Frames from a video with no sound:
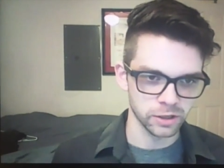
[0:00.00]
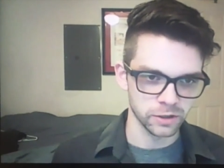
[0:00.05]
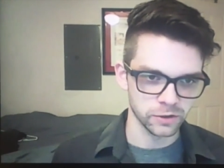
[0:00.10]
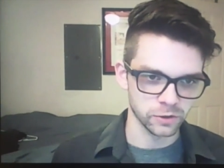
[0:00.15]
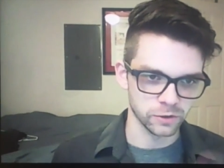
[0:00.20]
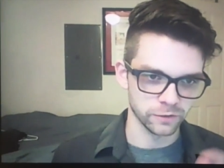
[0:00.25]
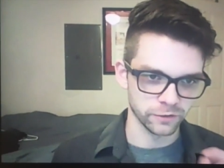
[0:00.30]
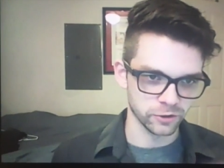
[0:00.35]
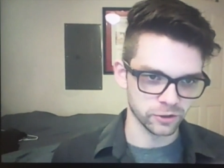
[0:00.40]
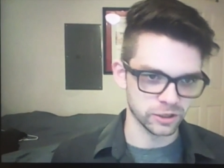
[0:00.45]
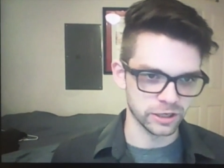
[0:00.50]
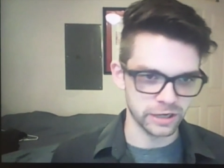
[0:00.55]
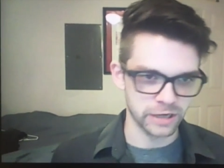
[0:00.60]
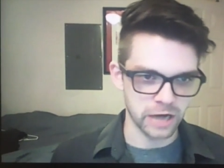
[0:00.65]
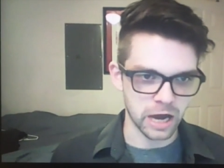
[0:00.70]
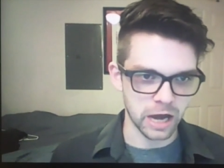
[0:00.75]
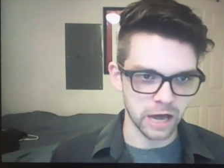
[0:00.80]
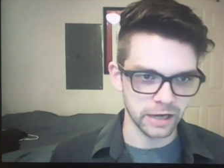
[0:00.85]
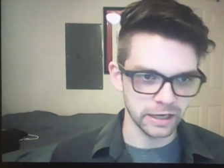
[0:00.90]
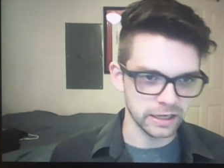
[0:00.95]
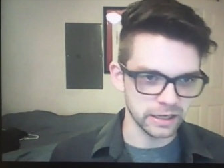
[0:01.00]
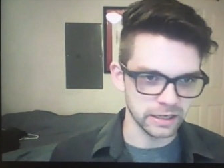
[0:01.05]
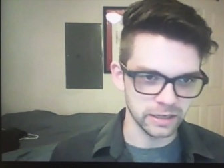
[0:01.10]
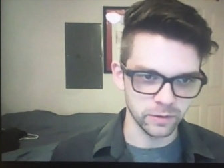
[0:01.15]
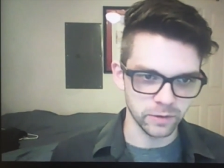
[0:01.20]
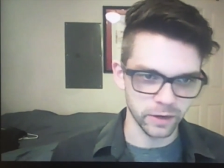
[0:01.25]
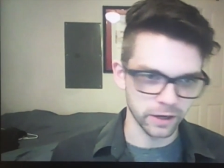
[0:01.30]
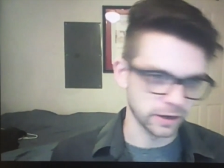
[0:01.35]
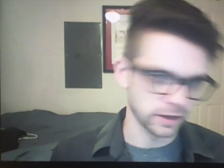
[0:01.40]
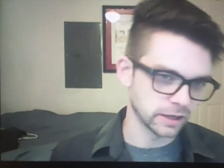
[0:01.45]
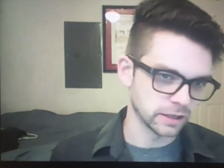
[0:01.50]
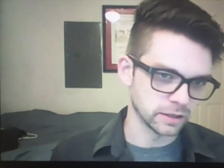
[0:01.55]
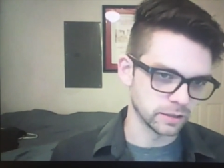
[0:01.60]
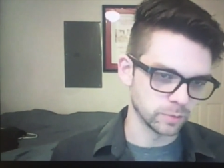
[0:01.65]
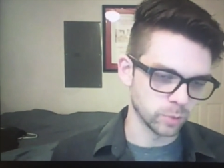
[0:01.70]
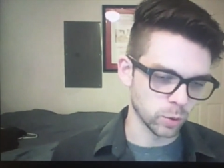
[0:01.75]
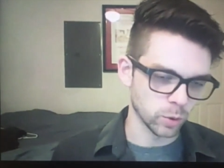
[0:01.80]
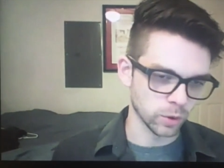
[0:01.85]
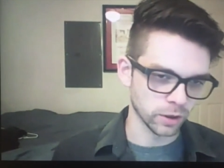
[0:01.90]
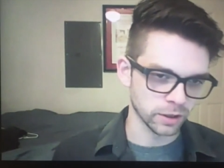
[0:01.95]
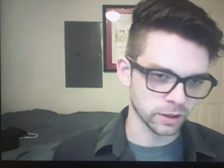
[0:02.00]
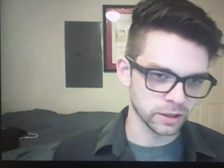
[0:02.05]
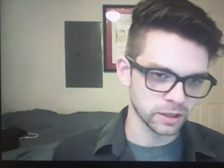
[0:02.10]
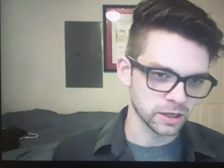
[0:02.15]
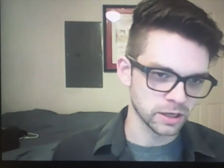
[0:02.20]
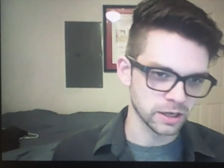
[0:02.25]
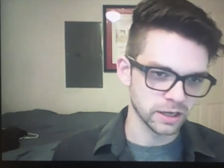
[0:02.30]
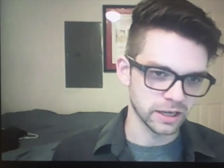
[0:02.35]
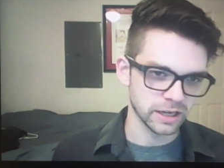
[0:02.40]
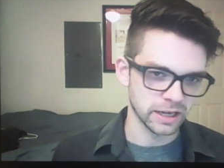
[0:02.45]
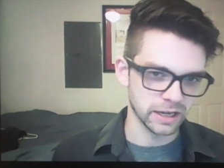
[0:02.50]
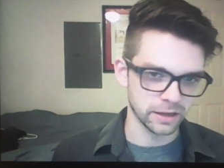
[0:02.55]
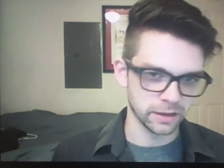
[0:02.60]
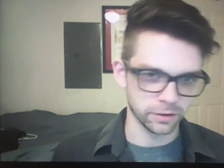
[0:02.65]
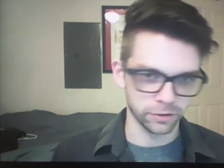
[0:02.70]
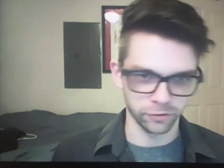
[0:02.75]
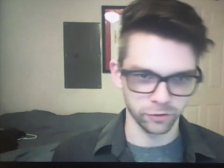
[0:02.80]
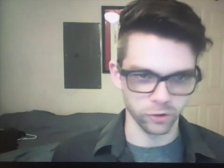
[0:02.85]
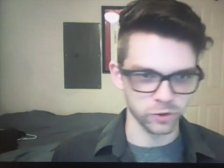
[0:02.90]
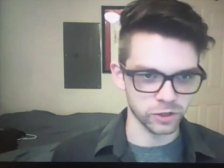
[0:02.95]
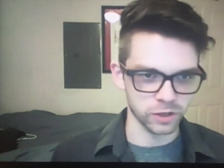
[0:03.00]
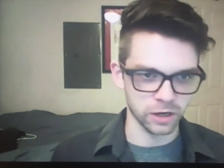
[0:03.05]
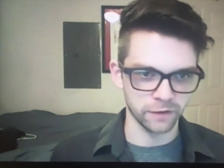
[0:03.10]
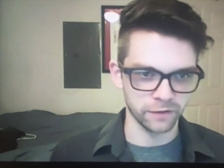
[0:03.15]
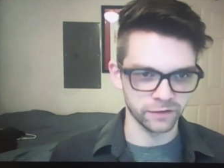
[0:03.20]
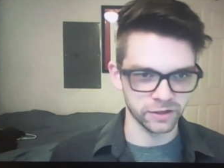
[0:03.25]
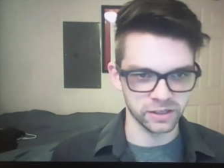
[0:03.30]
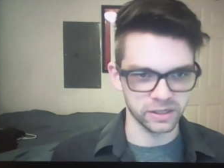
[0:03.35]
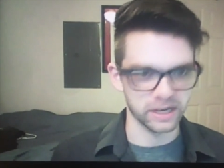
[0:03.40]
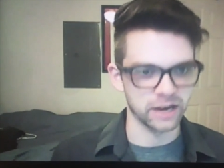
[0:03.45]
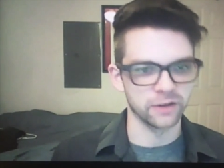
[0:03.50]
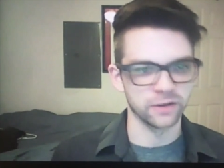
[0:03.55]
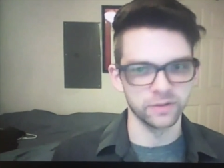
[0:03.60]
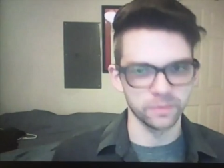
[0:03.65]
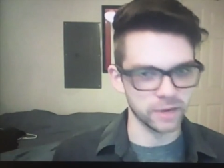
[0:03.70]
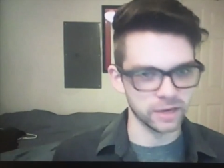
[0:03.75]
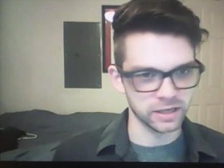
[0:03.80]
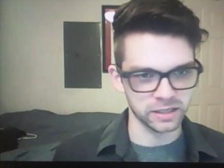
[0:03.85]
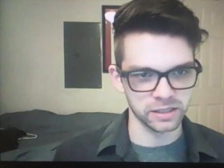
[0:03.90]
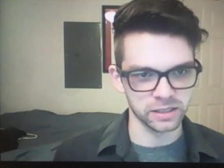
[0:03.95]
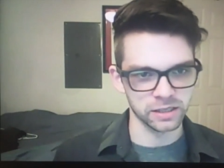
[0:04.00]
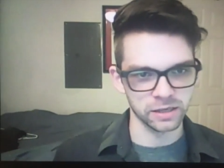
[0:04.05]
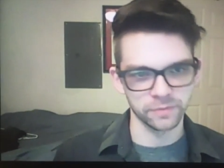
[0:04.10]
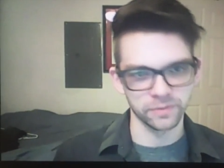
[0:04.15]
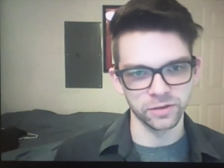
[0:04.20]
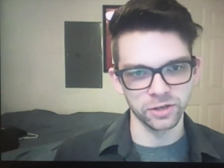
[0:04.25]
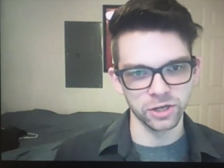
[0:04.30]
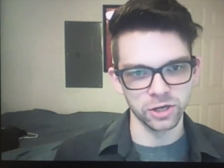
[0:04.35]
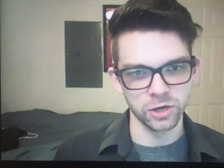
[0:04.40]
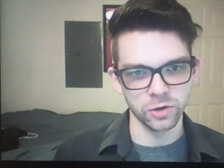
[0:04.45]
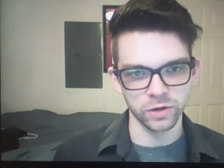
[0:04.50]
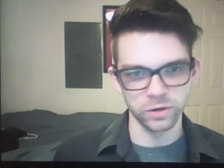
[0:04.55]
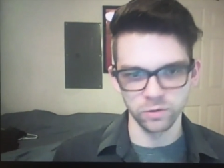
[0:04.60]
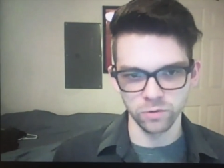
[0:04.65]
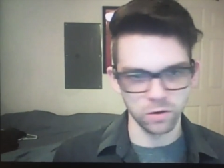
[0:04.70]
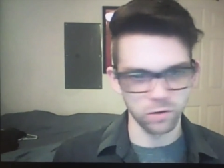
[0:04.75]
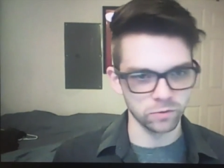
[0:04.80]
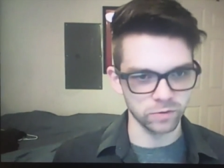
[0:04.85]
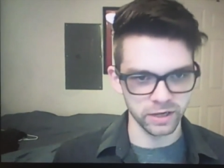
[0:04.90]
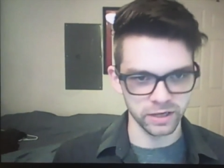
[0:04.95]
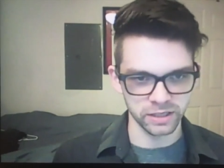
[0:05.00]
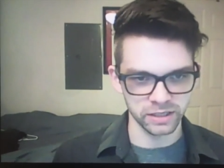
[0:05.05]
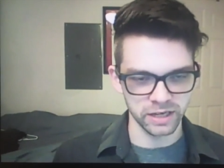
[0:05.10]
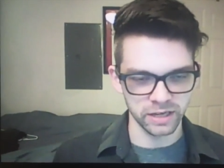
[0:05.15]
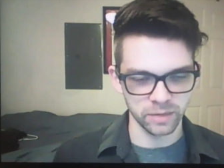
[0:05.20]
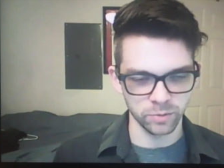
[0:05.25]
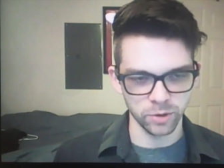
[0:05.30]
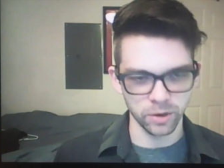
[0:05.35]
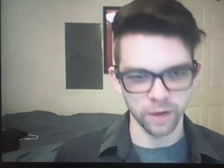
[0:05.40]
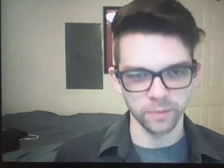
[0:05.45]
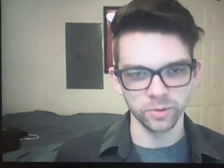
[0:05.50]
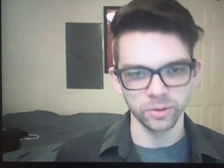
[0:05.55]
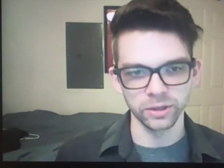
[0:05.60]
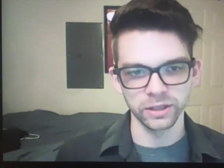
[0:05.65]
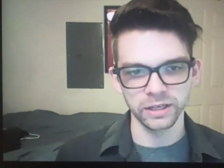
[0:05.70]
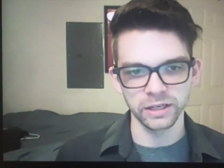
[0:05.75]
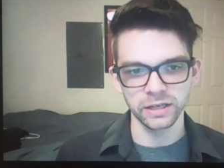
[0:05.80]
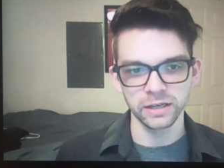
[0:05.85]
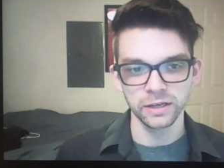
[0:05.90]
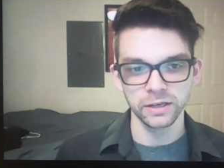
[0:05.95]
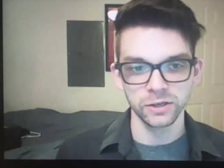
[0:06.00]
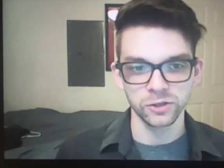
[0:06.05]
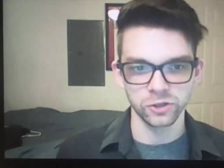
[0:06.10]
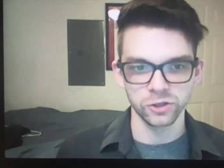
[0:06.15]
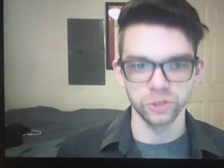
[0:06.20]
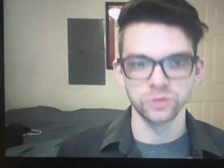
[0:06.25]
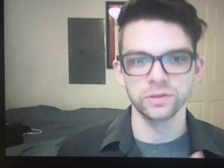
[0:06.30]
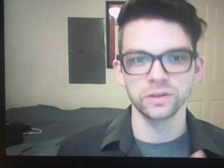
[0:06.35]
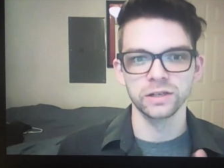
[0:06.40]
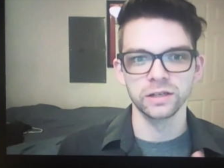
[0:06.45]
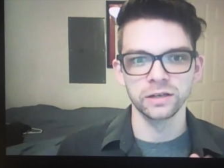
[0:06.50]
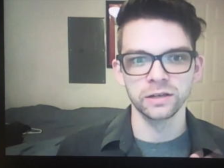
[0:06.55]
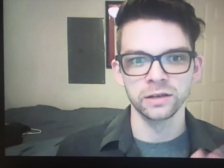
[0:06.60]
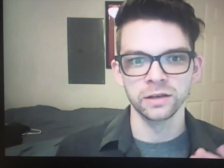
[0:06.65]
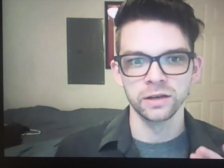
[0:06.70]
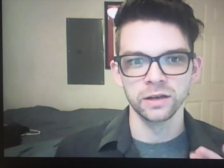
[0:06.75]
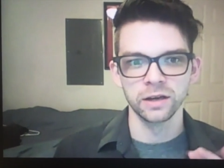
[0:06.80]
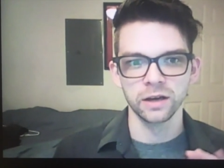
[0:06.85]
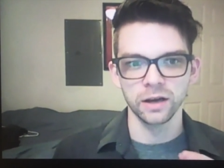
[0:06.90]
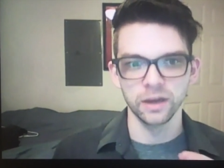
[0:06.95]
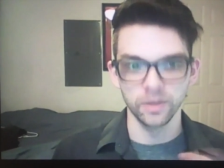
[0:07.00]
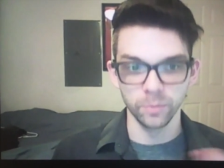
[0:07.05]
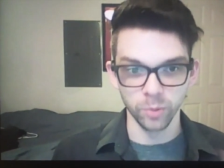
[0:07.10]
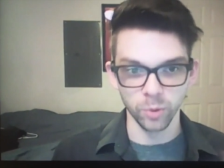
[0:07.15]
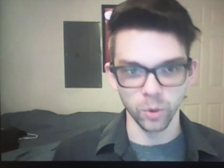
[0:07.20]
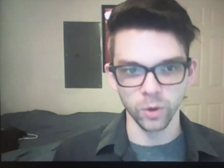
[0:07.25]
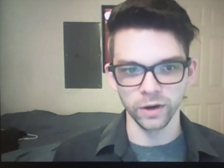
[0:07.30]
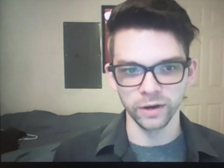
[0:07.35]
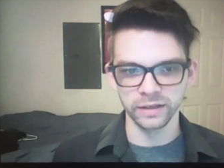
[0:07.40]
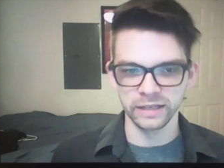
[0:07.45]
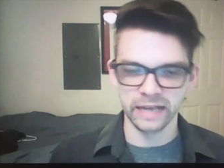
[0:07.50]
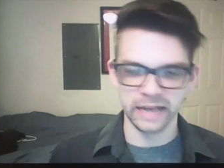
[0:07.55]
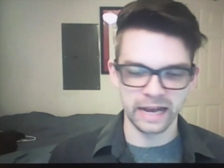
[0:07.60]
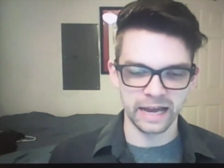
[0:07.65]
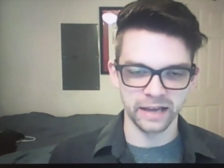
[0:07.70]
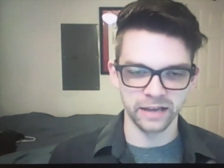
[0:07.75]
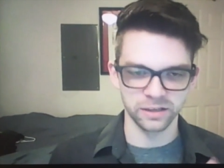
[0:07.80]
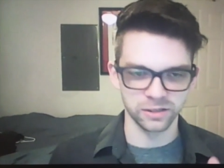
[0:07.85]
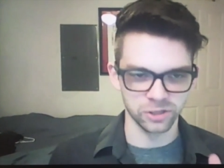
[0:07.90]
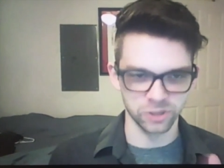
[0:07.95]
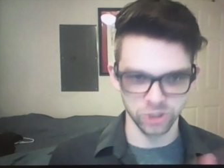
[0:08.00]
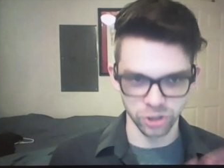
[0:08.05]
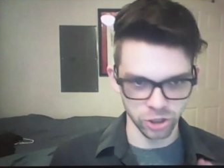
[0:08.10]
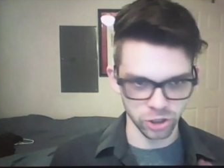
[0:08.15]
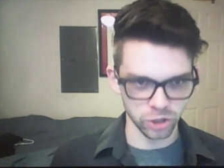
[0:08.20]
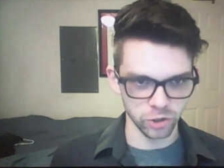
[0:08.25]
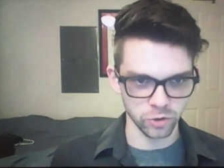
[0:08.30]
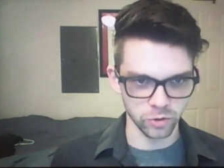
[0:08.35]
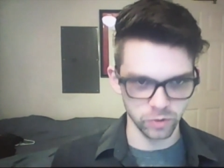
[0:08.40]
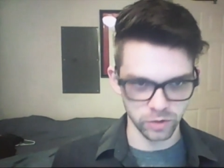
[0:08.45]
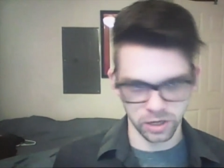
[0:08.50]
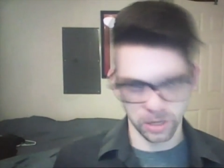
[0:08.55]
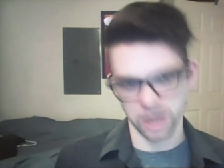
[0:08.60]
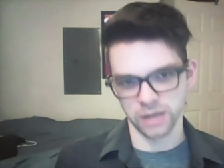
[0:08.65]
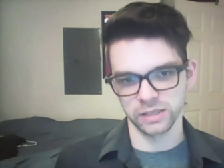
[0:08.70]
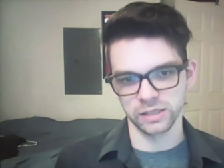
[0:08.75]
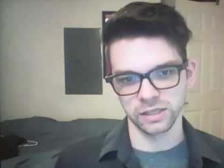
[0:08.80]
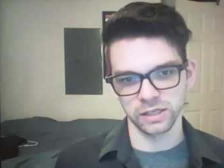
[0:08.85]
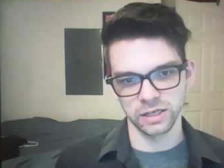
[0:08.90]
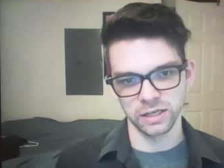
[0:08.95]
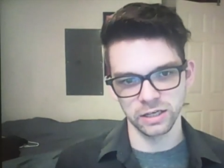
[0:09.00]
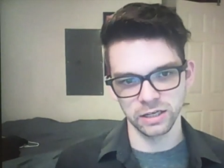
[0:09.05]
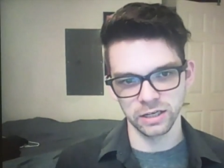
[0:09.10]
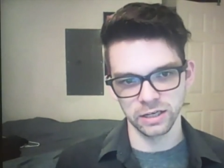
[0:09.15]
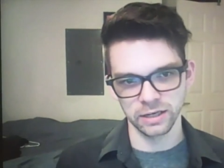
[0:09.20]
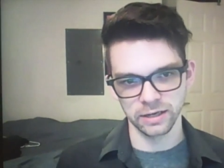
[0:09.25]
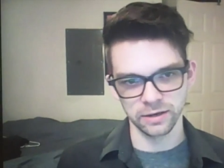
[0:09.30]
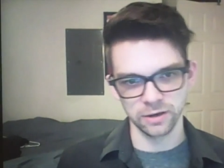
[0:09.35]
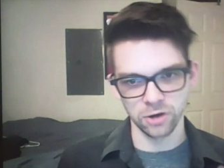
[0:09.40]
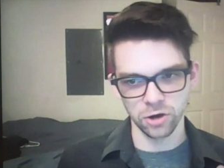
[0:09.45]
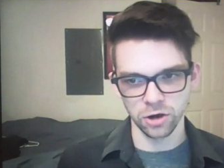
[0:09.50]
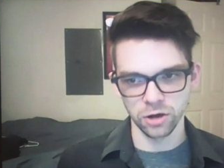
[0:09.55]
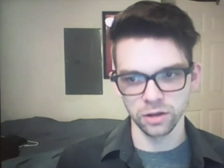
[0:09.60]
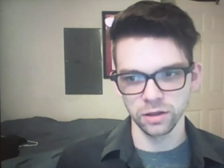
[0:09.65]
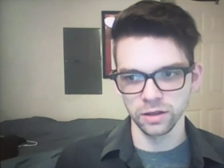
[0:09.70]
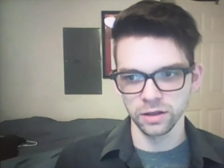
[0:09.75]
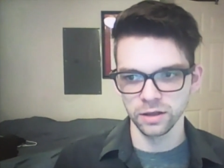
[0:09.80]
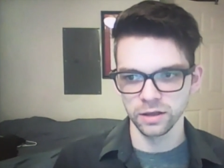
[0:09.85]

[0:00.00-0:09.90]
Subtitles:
So if there's a knot anywhere in the board, it throws off the sound, it messes up the note, it won't resonate properly. So you need a board that has no knots in it at all.